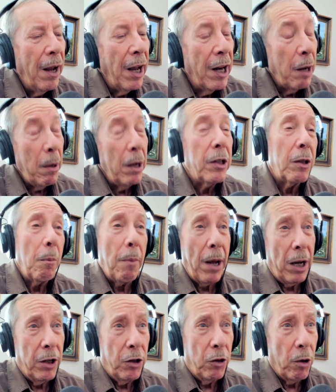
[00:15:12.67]
And I made some
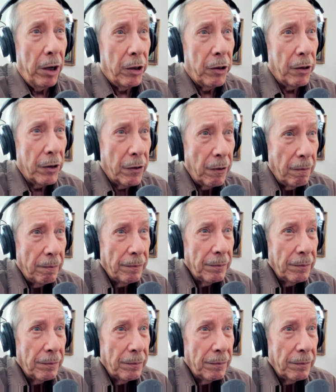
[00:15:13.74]
bad choices.